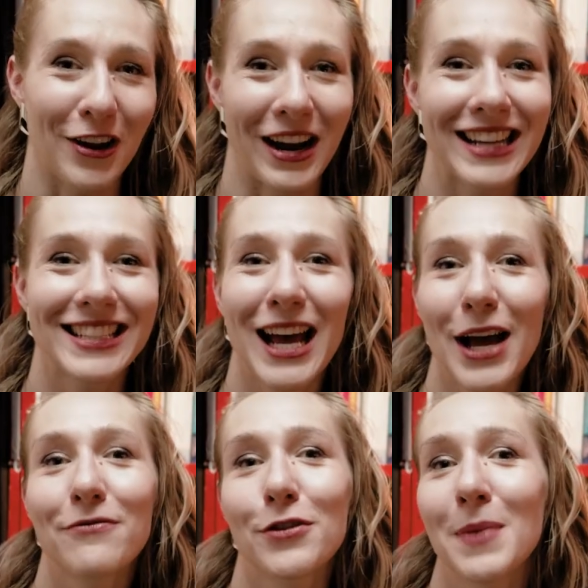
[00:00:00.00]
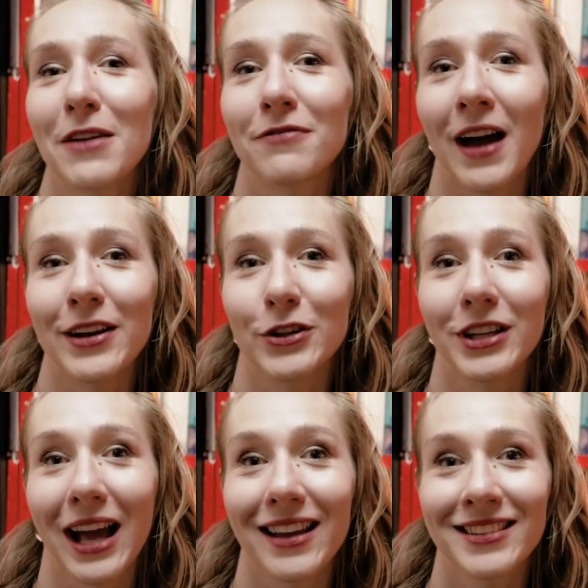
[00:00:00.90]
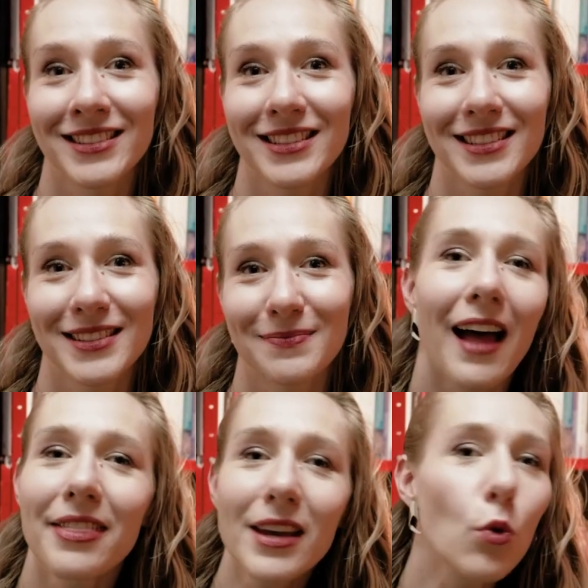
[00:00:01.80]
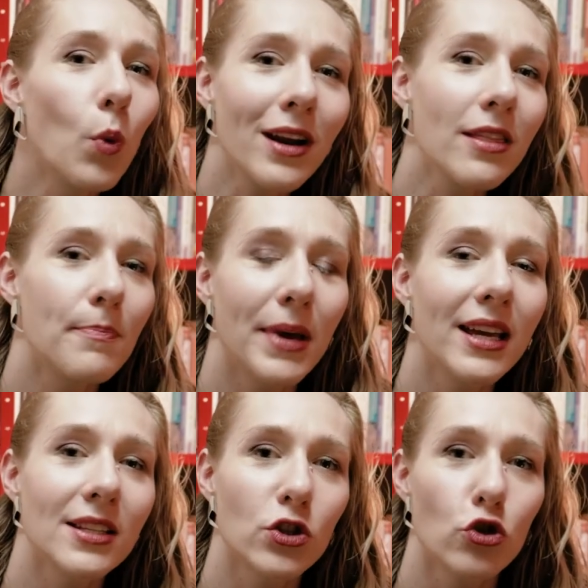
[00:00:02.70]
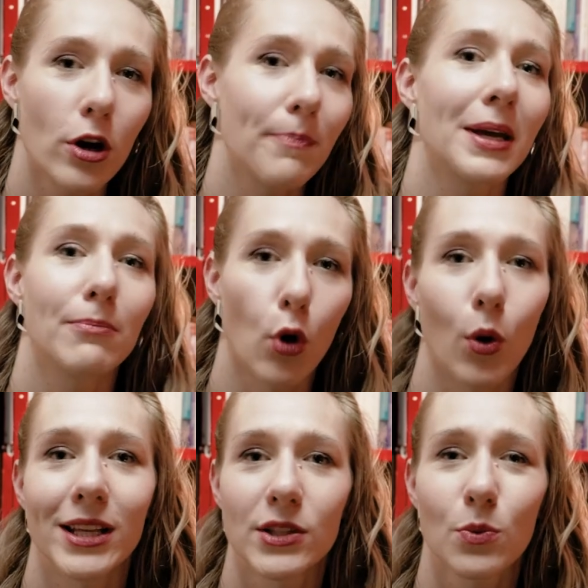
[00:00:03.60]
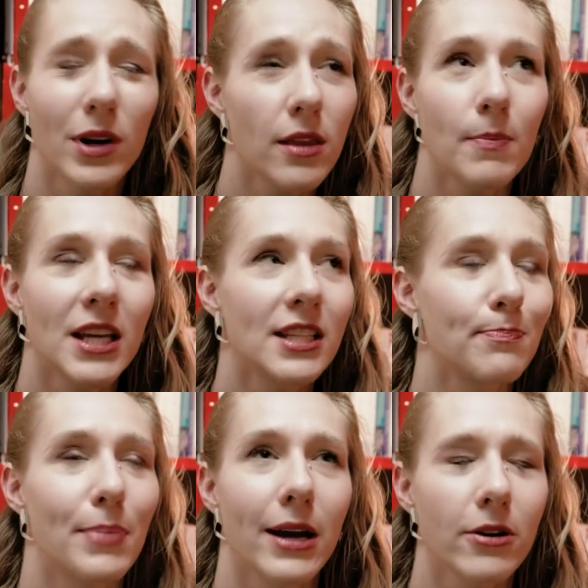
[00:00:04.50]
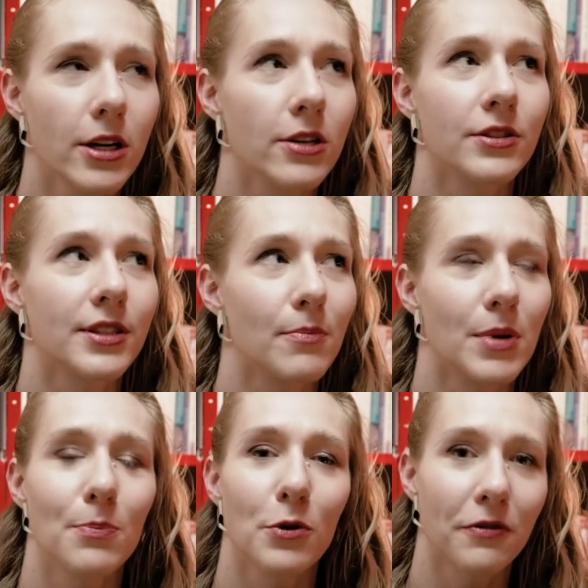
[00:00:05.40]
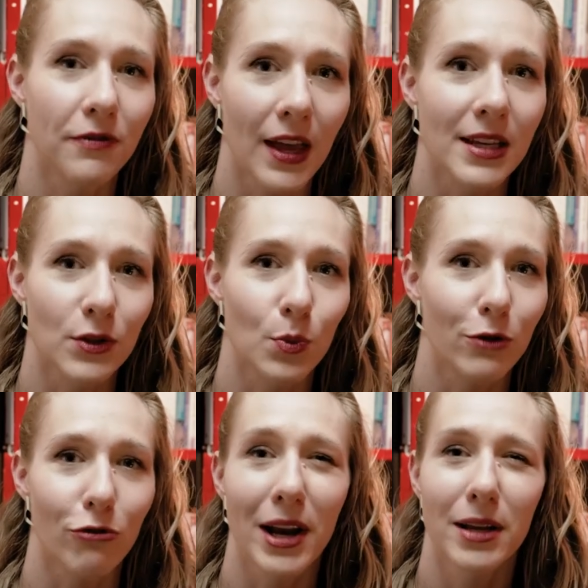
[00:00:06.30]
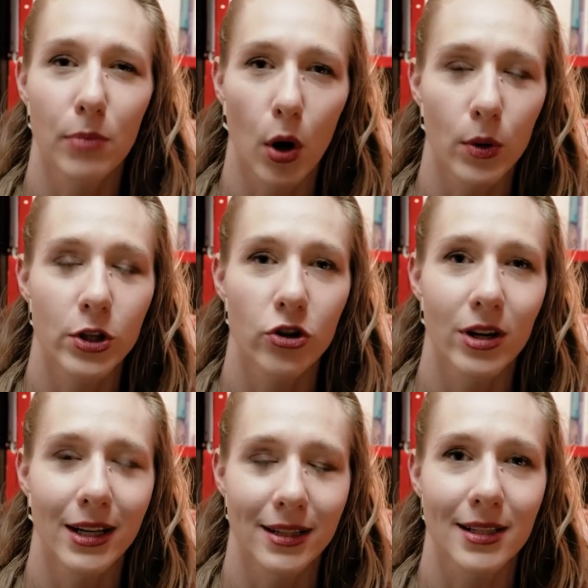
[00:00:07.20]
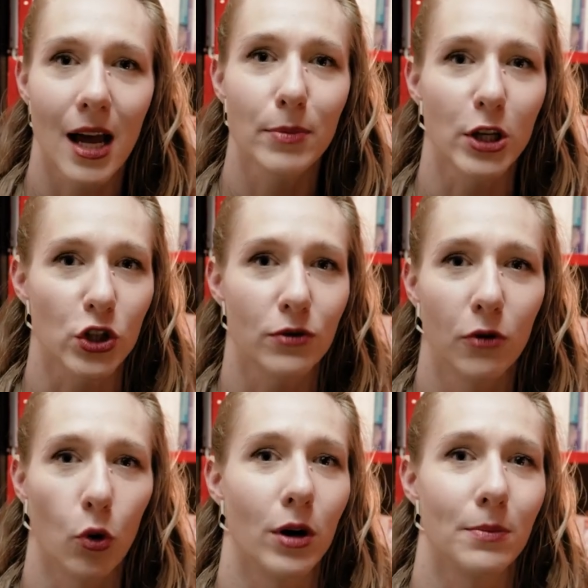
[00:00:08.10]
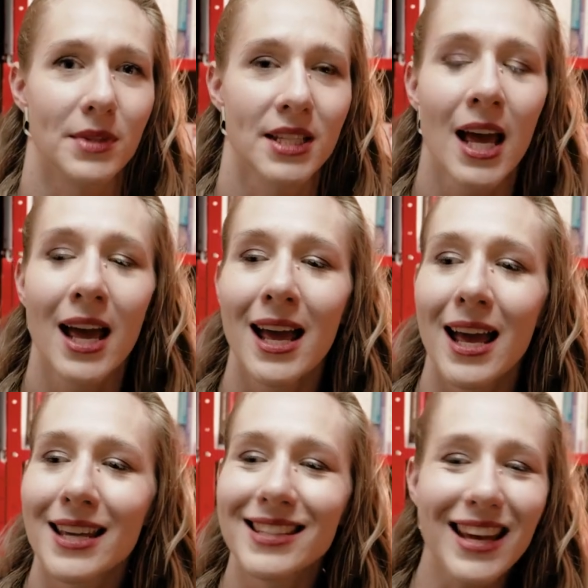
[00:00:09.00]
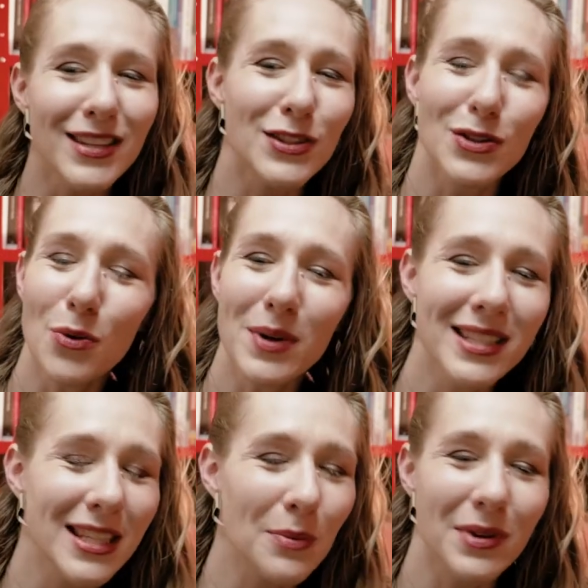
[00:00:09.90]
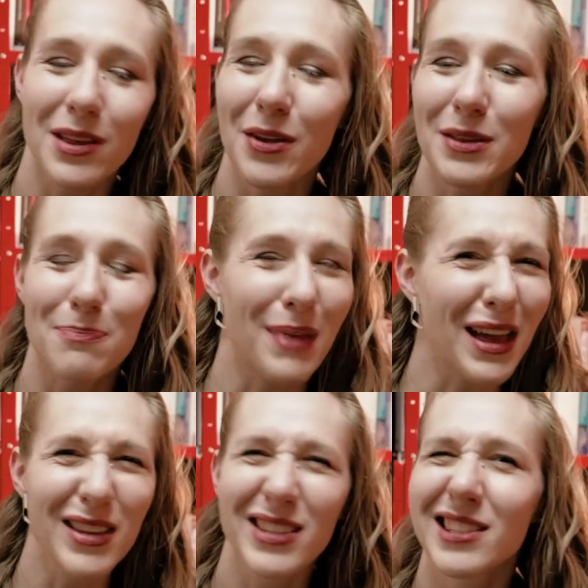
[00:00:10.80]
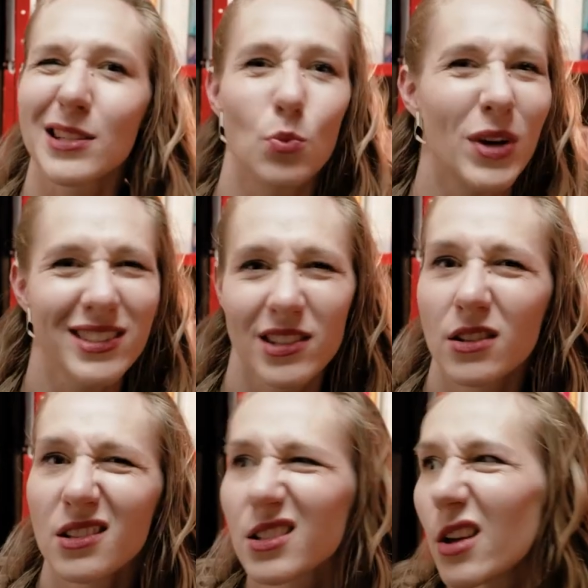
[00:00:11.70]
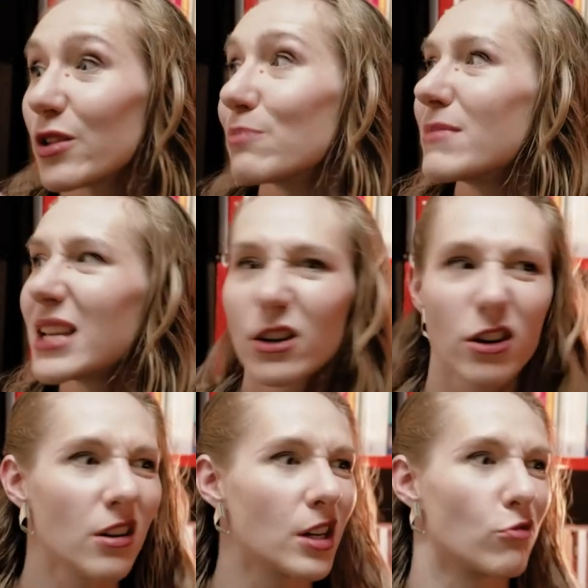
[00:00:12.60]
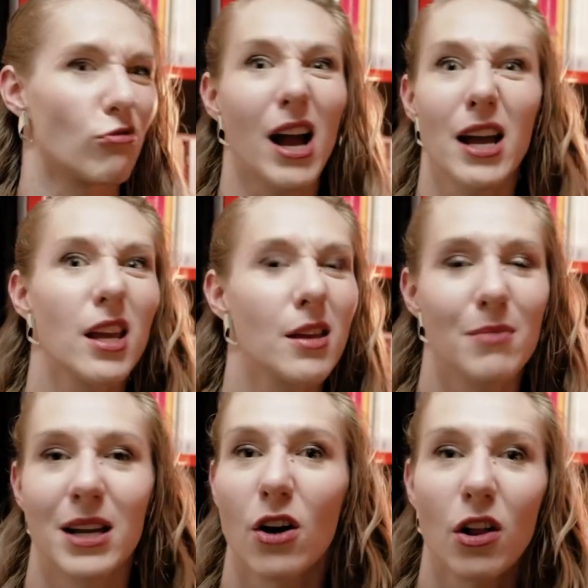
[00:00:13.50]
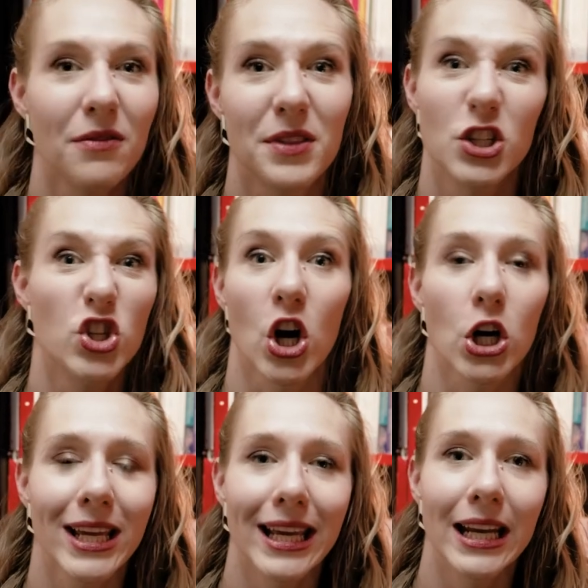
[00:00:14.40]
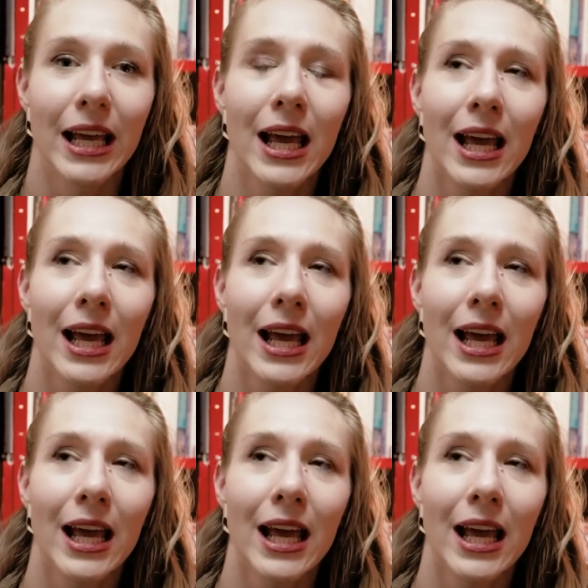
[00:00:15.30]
All right, time for my final guidance. I think one of the biggest tripping points, one of the biggest barriers that people face when writing poetry in established forms is that it's so easy with all the bells and whistles, all the meter and rhyme and all of the jargon.